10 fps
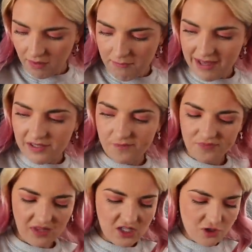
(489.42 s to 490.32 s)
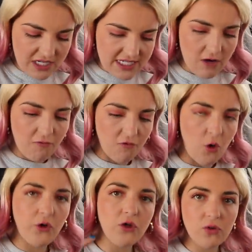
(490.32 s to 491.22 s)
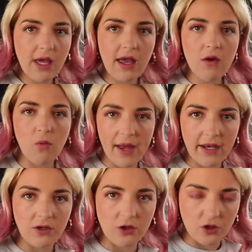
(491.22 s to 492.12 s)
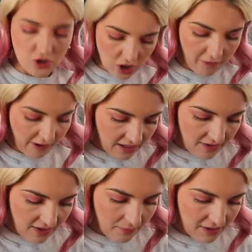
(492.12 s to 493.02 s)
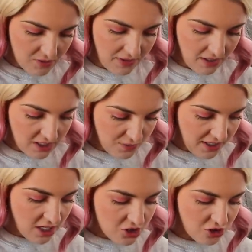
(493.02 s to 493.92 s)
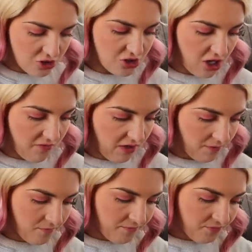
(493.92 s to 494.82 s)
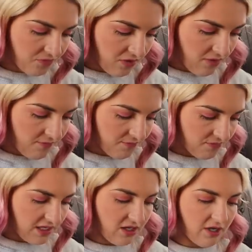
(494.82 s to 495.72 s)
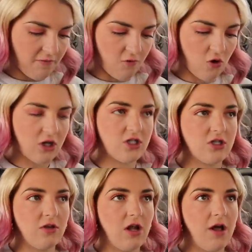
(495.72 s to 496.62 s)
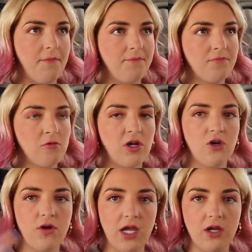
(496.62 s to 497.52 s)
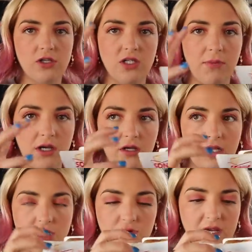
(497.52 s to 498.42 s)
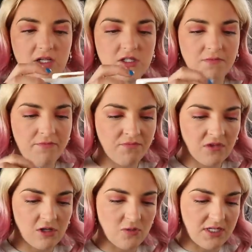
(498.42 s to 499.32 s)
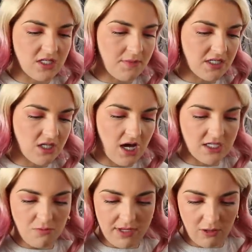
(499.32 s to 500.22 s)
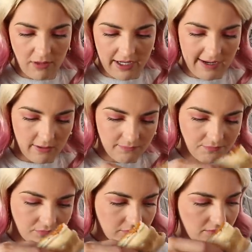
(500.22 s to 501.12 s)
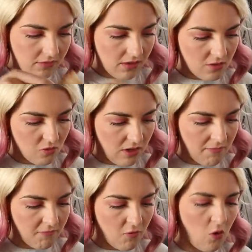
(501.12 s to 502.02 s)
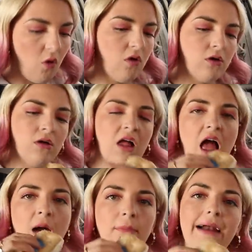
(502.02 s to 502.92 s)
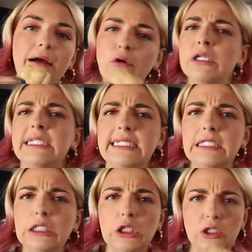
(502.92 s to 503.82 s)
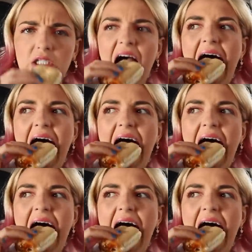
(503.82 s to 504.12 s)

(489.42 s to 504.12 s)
Man, it's crazy how full you get when you're starving. And I think it's because you're starving that you get full, because when you don't eat, your stomach like shrinks. So my stomach's not as big right now. And I'm full, but I want to eat it all.